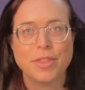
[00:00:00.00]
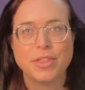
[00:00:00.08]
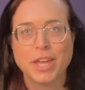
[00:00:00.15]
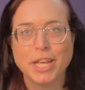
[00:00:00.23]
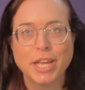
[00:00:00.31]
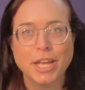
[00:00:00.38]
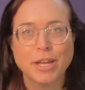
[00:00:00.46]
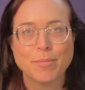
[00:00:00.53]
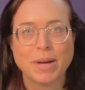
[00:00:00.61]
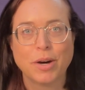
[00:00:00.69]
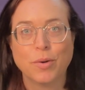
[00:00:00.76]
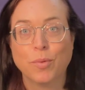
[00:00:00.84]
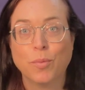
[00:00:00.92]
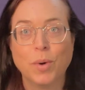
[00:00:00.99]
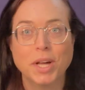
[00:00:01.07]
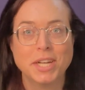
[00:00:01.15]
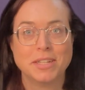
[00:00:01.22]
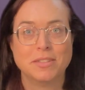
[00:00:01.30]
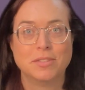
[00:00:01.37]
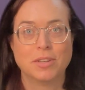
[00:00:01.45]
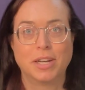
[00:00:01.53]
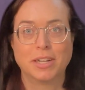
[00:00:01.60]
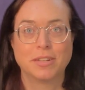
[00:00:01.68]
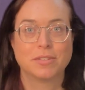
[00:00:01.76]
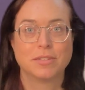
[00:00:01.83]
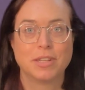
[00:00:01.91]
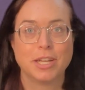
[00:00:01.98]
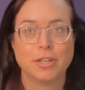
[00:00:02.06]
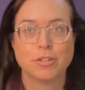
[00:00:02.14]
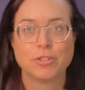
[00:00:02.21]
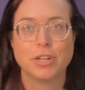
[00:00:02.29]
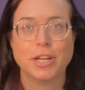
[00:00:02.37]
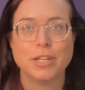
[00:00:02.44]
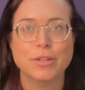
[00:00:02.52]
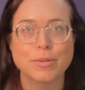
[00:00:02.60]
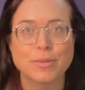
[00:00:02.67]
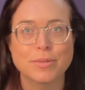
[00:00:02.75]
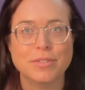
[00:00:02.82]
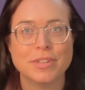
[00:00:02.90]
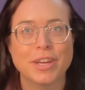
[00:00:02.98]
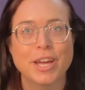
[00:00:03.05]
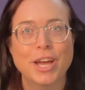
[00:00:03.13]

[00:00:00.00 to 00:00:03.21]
thinking about what exotic scale should I use.